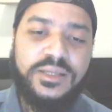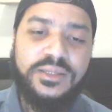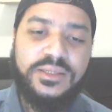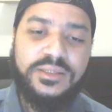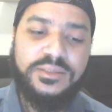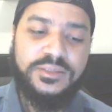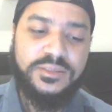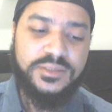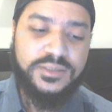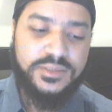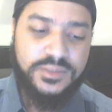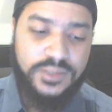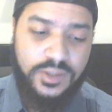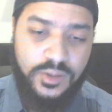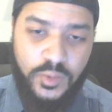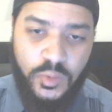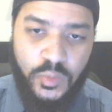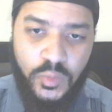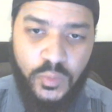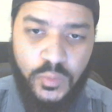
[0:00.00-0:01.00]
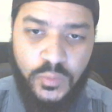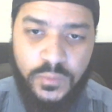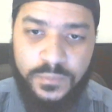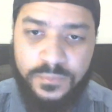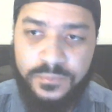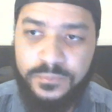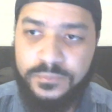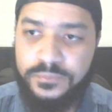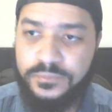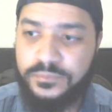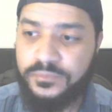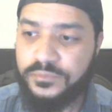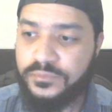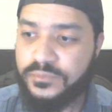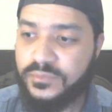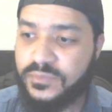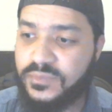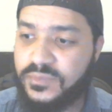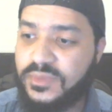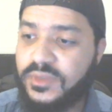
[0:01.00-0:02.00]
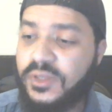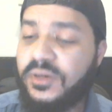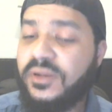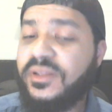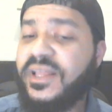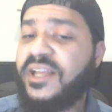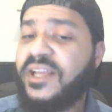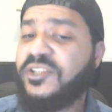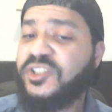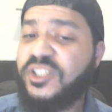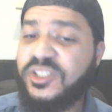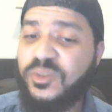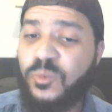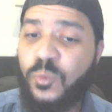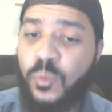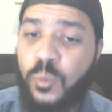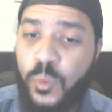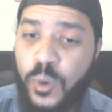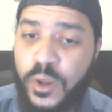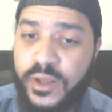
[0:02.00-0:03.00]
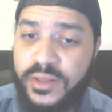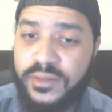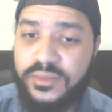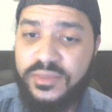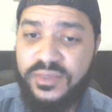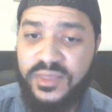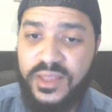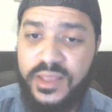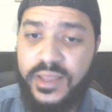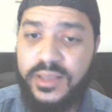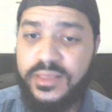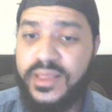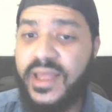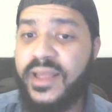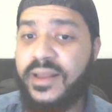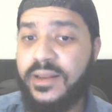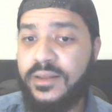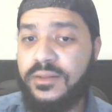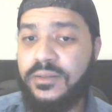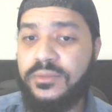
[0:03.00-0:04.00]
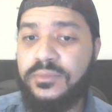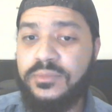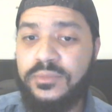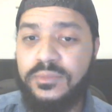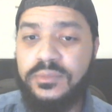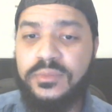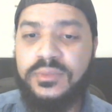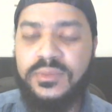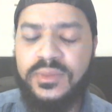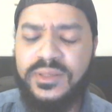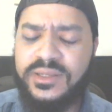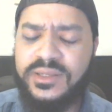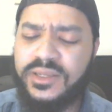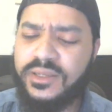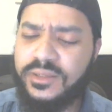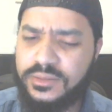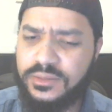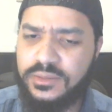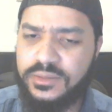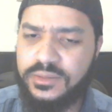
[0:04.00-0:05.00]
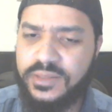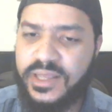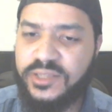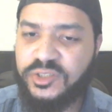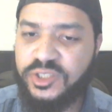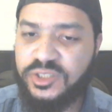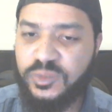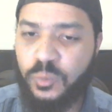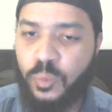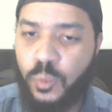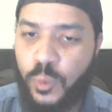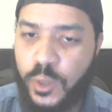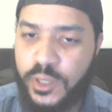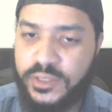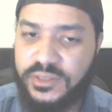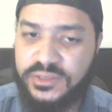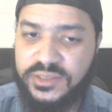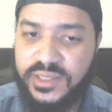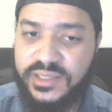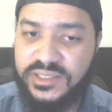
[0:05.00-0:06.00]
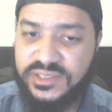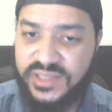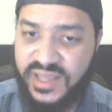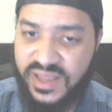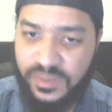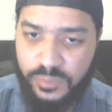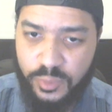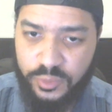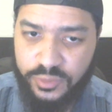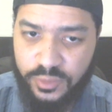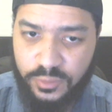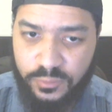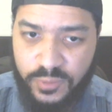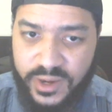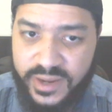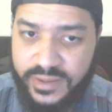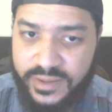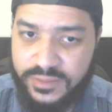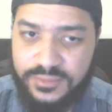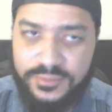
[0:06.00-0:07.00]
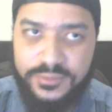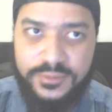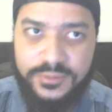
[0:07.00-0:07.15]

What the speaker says: So, that's just one thing. That's just one example, though, right?